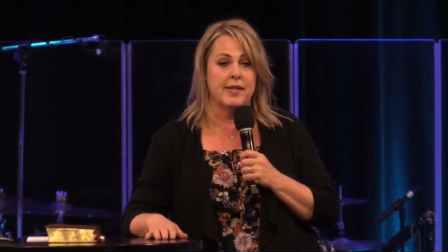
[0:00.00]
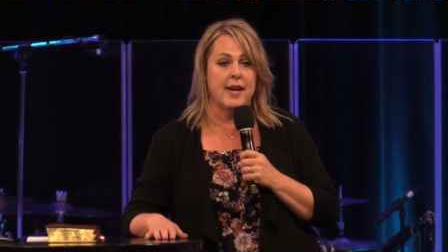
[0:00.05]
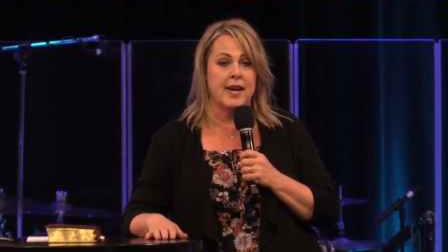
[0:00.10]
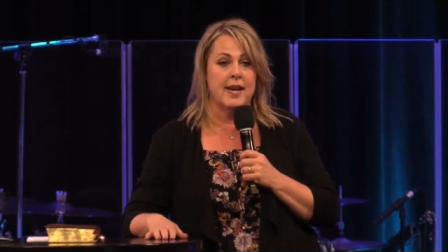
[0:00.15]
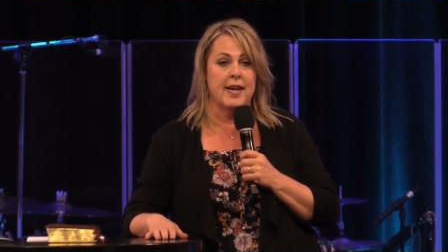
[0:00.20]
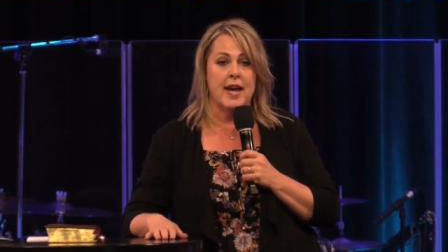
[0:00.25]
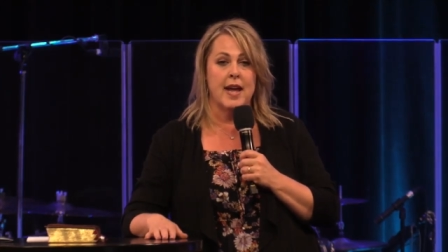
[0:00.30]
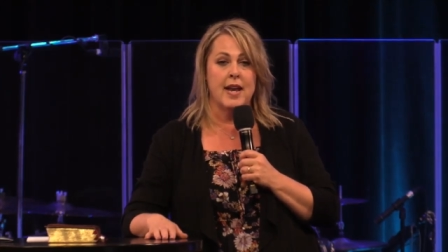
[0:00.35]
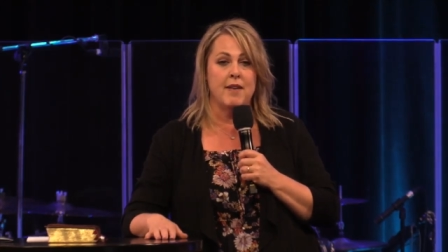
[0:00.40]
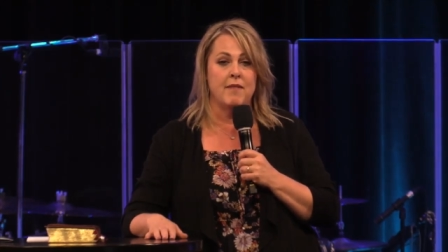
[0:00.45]
I
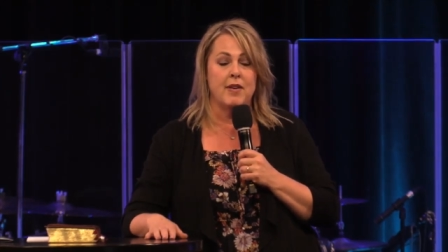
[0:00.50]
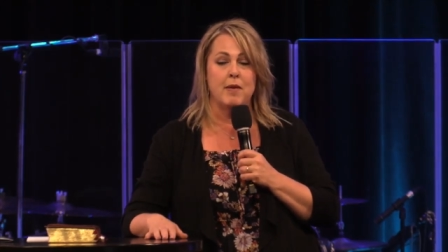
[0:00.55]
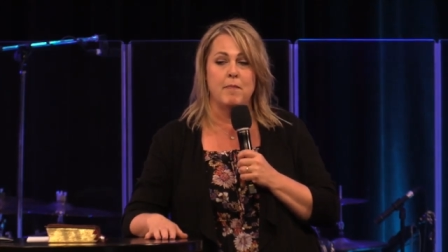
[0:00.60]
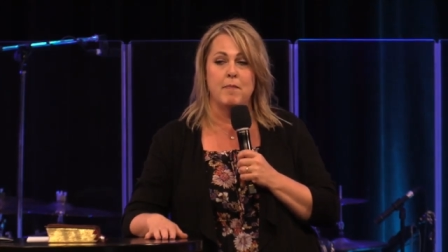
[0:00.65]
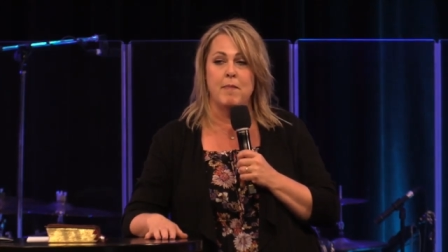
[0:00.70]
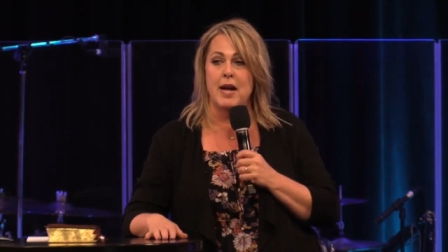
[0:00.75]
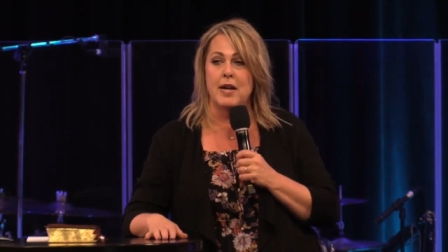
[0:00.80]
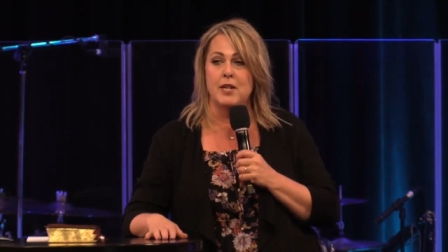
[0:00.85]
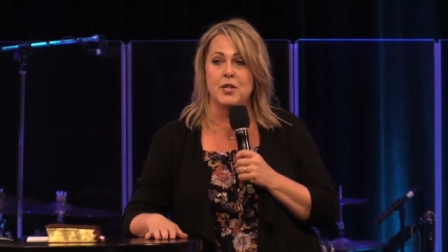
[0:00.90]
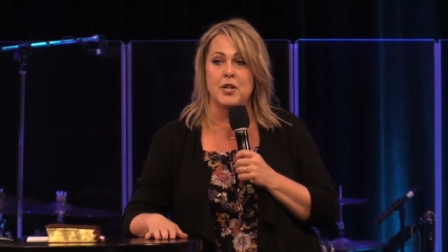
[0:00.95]
can't even
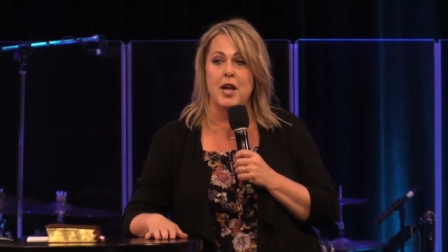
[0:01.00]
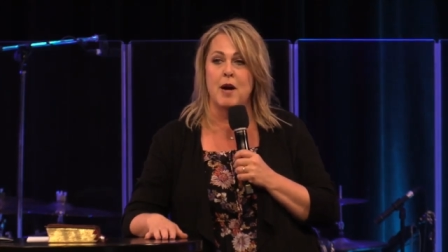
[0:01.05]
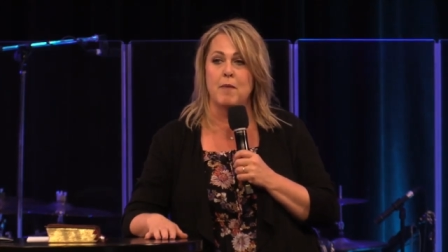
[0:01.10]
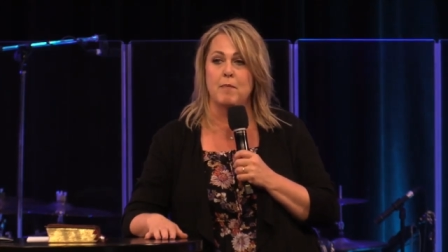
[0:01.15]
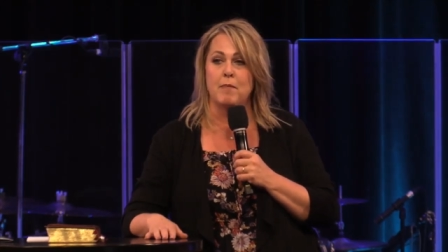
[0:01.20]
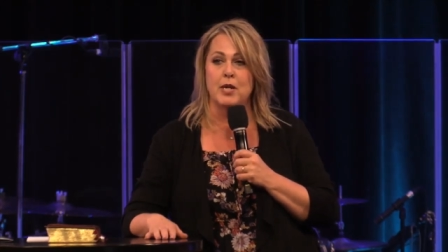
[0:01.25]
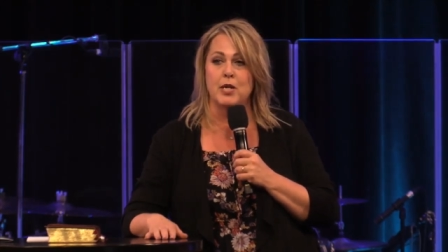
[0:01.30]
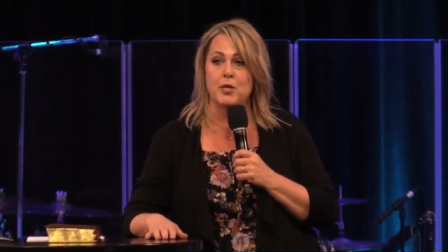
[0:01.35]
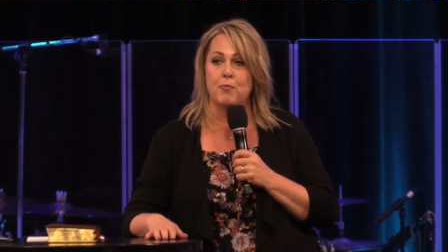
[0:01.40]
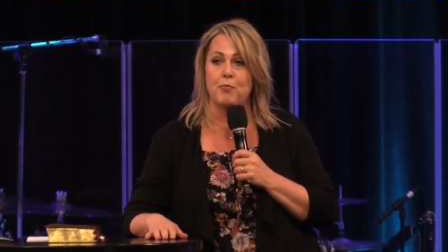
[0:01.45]
imagine how
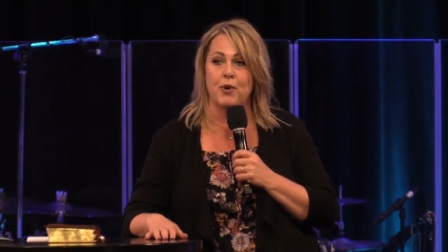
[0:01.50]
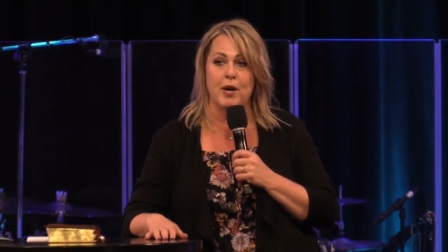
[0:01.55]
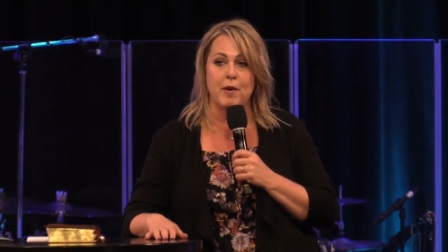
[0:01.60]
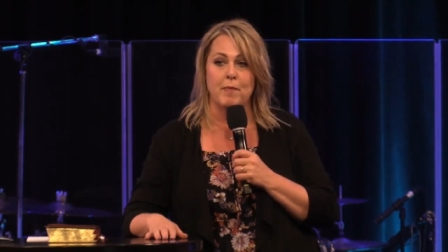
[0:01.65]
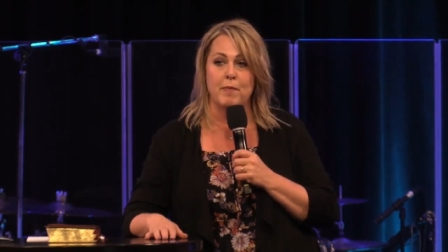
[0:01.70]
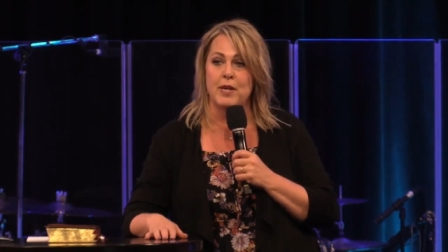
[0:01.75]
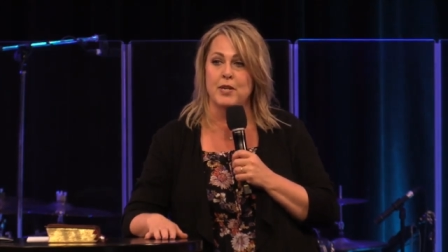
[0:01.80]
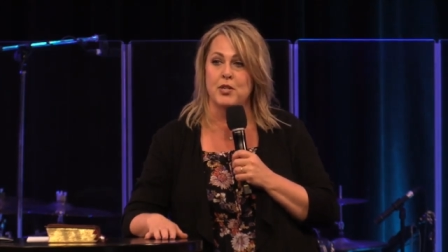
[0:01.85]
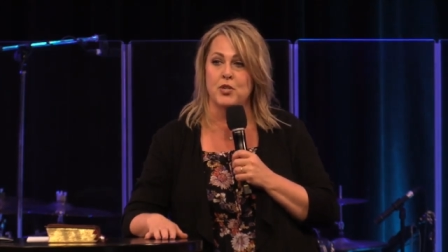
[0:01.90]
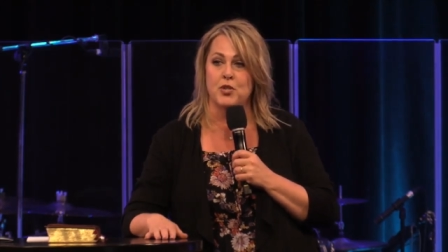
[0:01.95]
much prayer
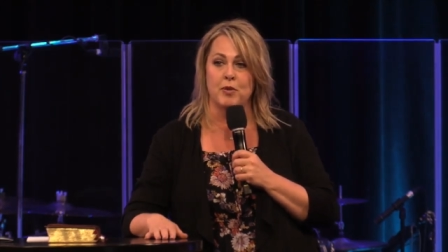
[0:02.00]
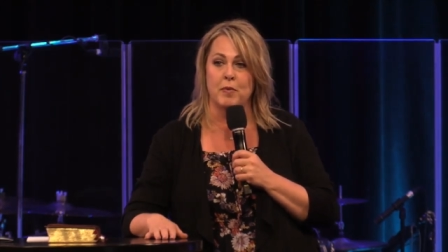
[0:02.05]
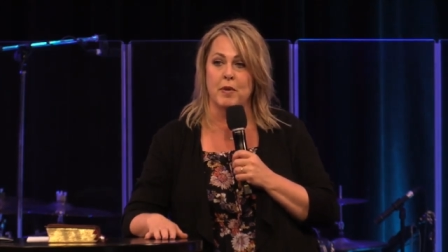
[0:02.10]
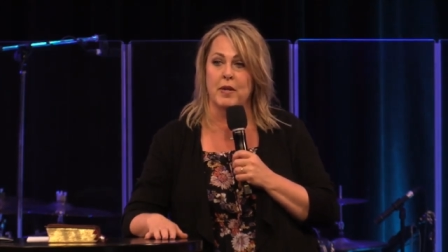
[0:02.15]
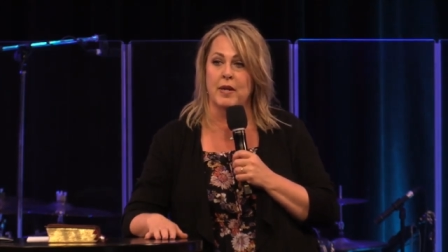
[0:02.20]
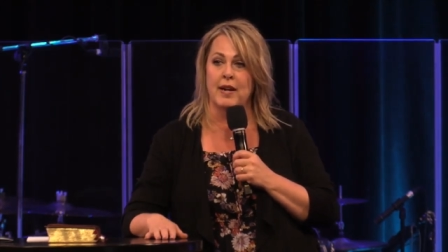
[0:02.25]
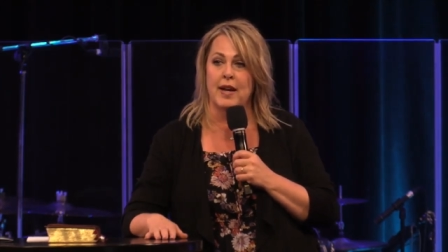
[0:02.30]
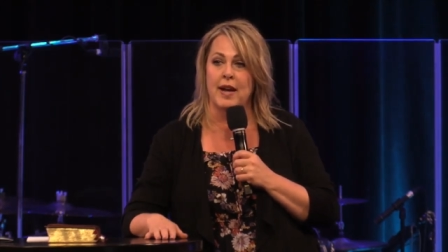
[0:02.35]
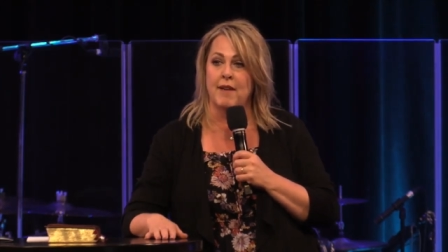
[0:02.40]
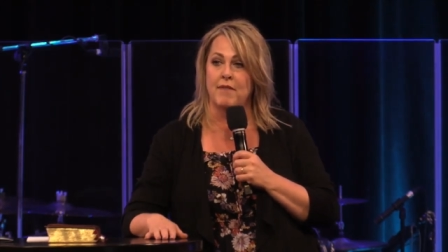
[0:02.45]
ministry we're going
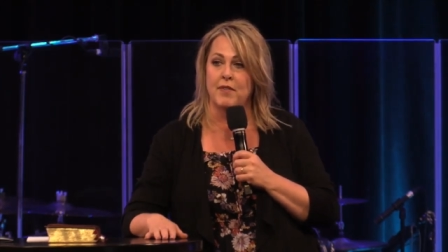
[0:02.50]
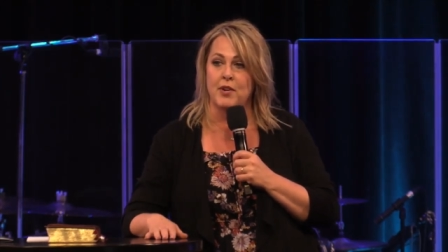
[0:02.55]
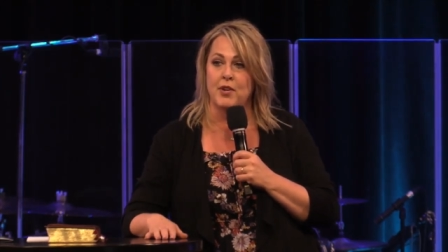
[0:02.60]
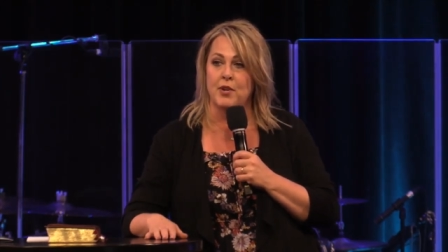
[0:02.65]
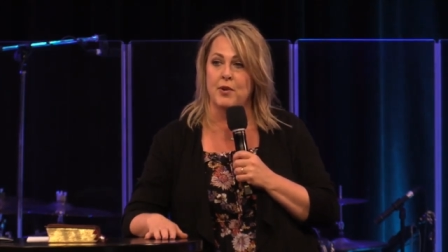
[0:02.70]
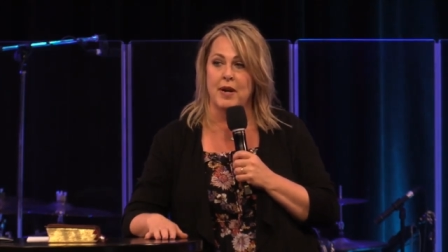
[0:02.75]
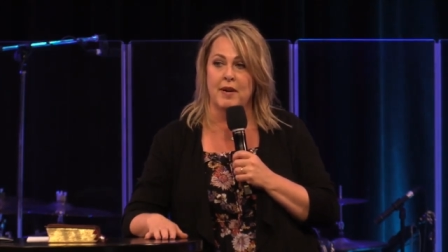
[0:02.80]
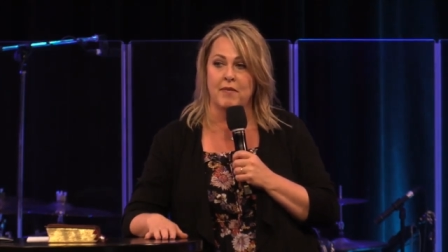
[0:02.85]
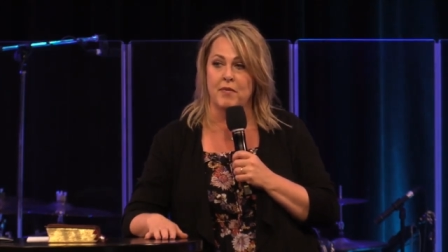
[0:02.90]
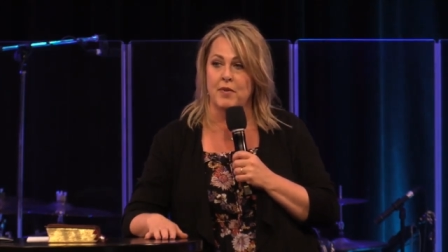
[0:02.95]
to have to do
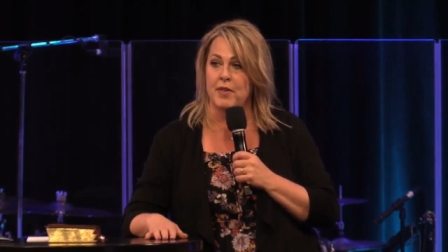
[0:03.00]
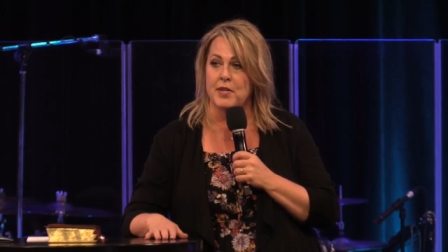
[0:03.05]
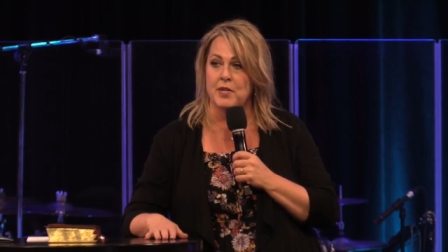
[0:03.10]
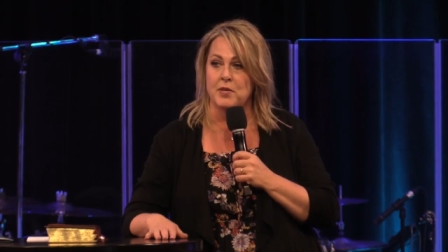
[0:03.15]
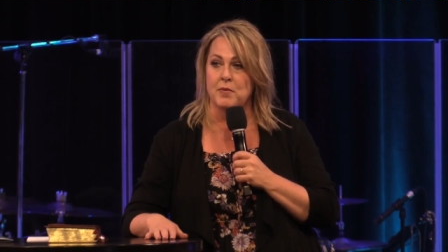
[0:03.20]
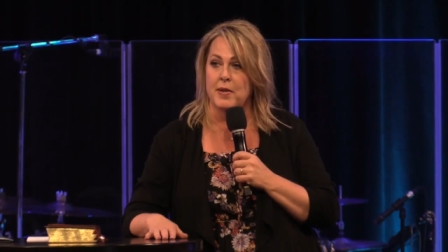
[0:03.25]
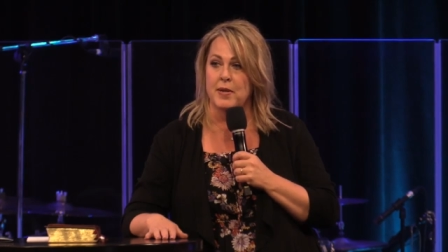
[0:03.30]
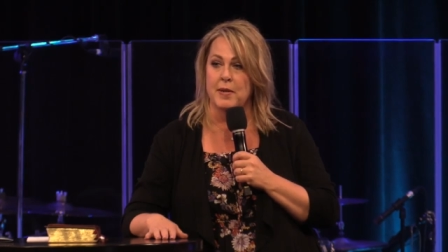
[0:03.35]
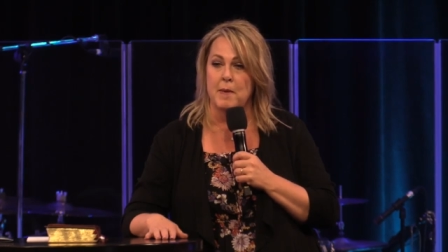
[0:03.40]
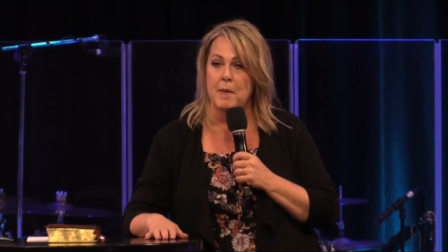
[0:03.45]
after this
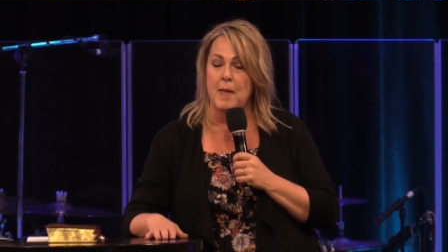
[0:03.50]
one.